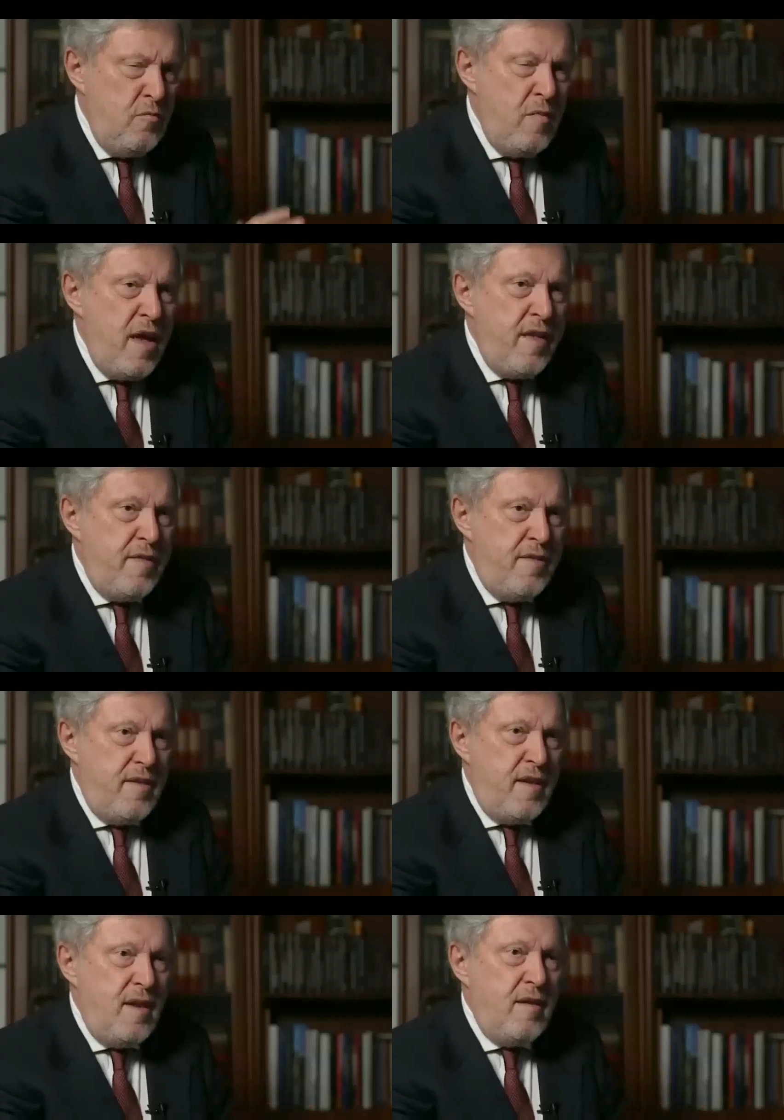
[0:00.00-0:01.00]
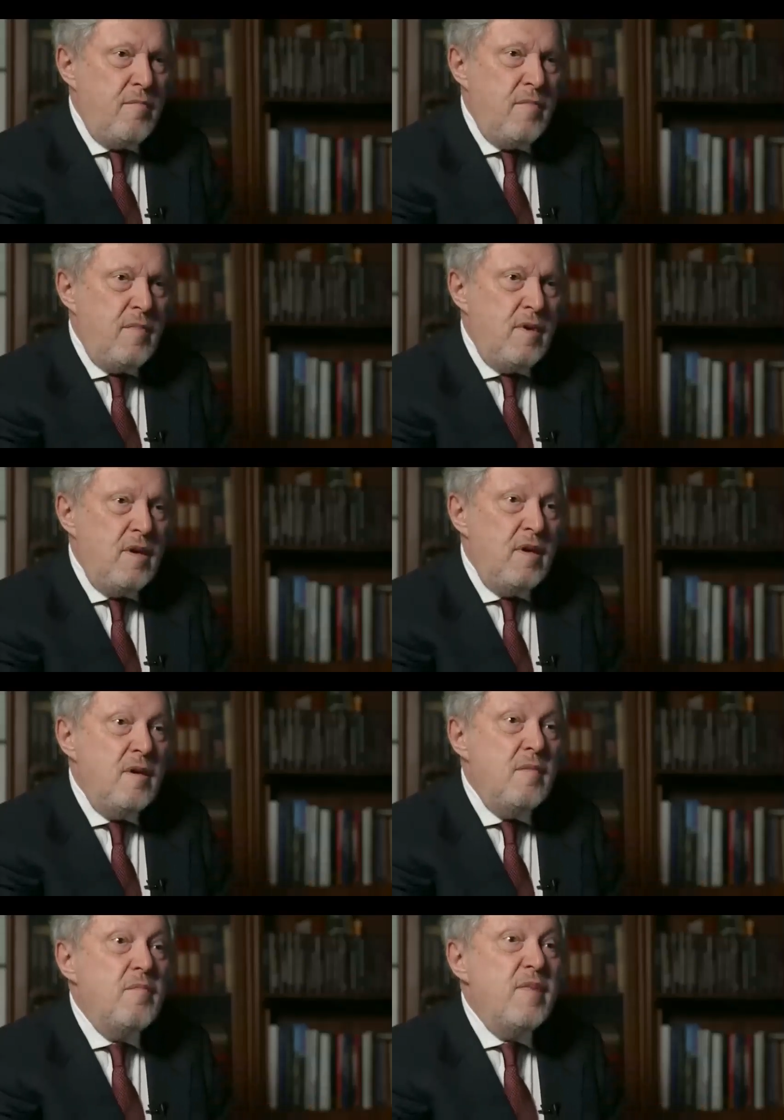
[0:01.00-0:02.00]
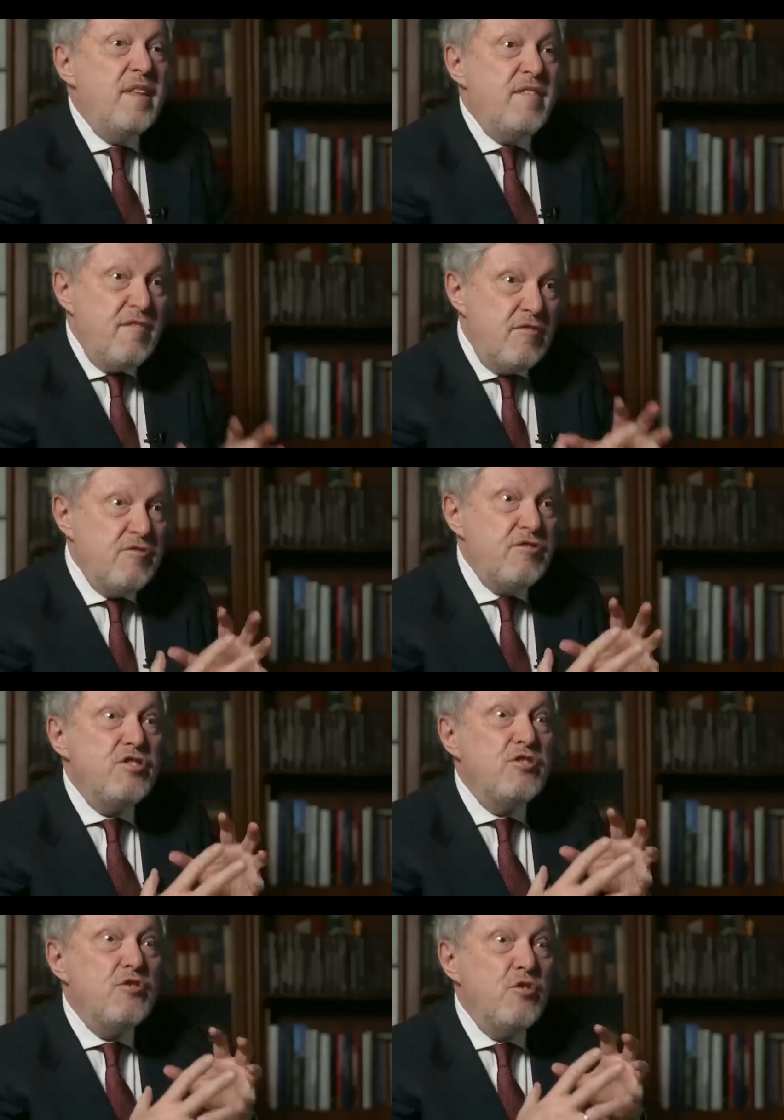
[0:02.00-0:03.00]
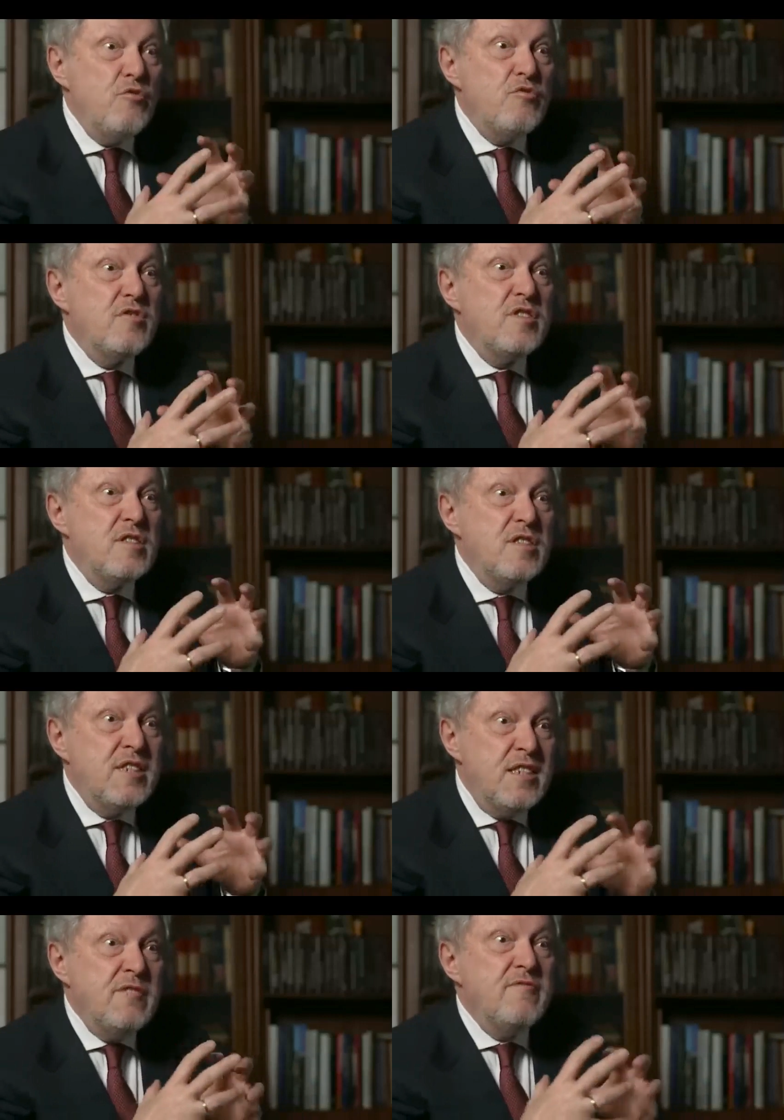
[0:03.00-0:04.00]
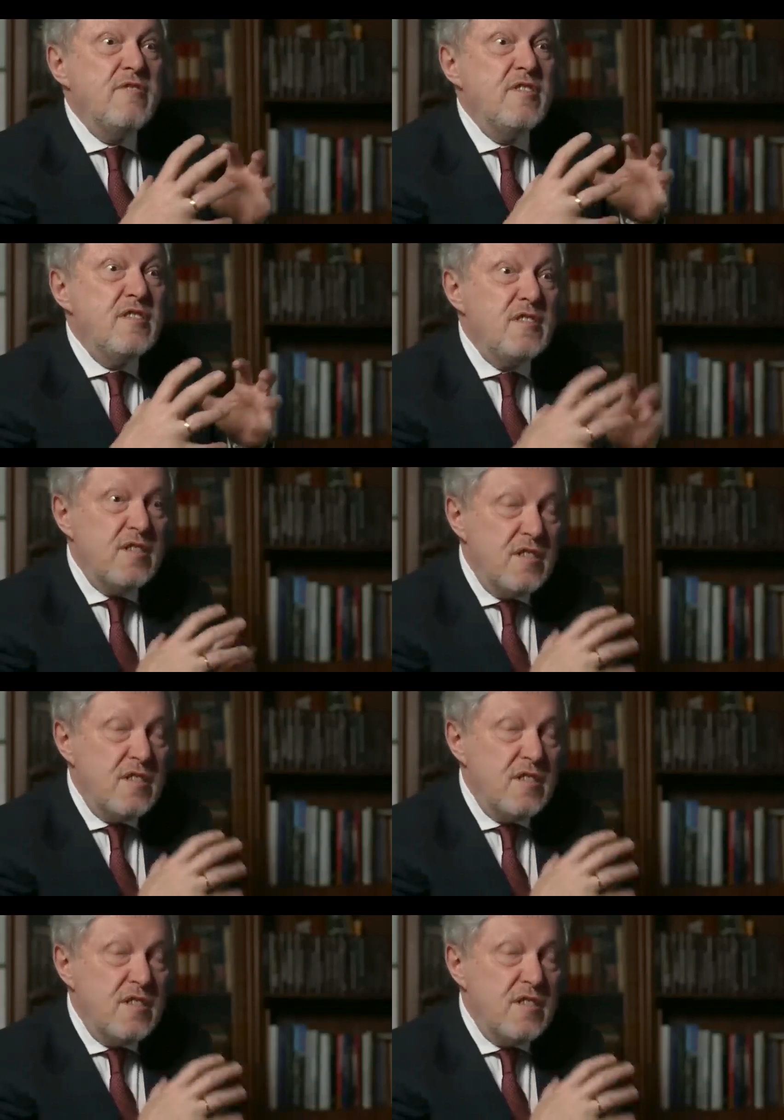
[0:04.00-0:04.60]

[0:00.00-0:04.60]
on what sort of aftershocks there are back in Russia following Saturday's events.